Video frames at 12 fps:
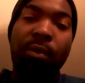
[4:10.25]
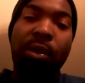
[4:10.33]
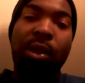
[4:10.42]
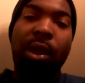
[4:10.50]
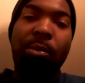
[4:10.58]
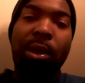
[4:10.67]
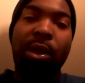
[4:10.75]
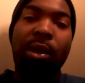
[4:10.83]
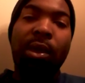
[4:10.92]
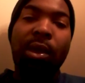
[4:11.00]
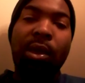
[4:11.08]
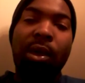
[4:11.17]

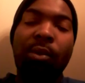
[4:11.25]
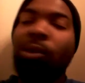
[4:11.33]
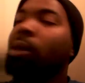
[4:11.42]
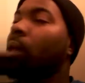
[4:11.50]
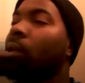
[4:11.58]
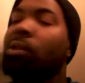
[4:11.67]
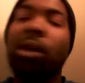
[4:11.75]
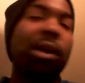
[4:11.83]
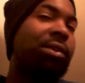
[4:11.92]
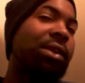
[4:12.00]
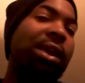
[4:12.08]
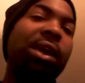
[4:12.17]
If we get a
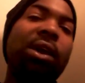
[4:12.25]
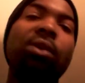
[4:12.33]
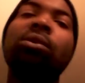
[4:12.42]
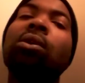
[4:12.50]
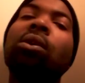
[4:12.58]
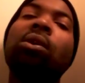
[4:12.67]
touchdown